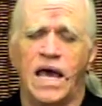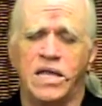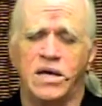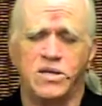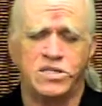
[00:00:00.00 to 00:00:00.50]

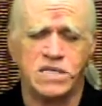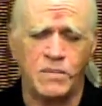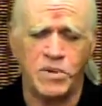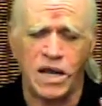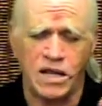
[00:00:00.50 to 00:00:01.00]
And you
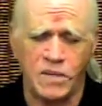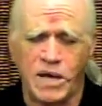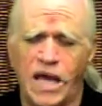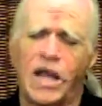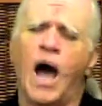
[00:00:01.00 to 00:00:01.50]
step out of the
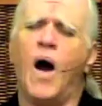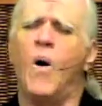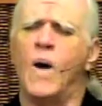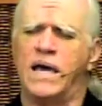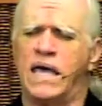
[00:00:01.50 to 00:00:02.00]
bed, and,
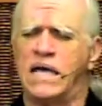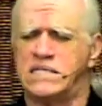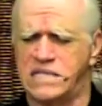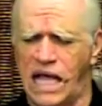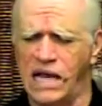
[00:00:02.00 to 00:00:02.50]
I can't
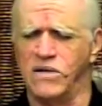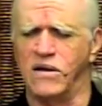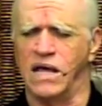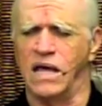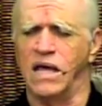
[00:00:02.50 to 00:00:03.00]
stand
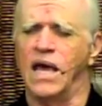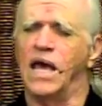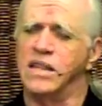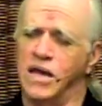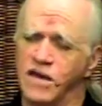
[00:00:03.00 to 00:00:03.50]
on it.
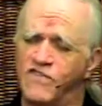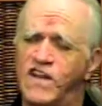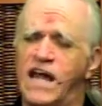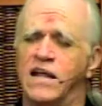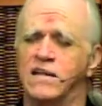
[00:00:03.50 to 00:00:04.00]
And there you're
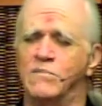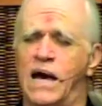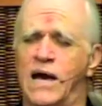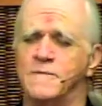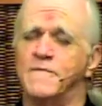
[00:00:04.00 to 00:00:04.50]
flat on your
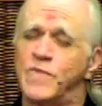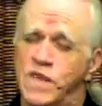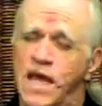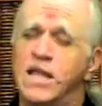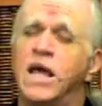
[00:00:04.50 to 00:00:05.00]
back.
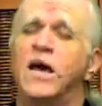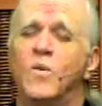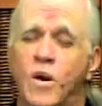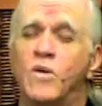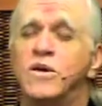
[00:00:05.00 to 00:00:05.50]
Then,
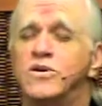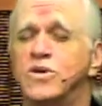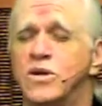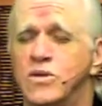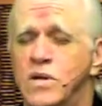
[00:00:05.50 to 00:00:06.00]
you know what
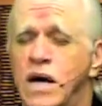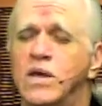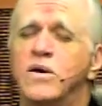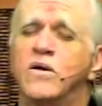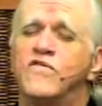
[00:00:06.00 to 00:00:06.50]
you're going to
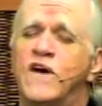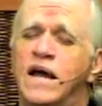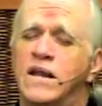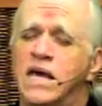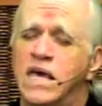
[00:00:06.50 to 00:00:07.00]
do? You're going to
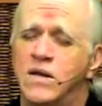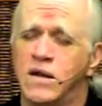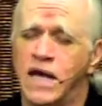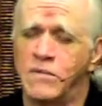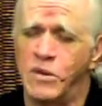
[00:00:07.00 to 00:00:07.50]
find a healer
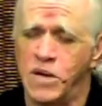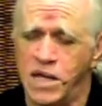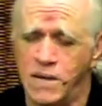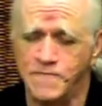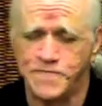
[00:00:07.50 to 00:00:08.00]
like my
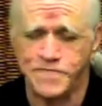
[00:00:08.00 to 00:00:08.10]
medium,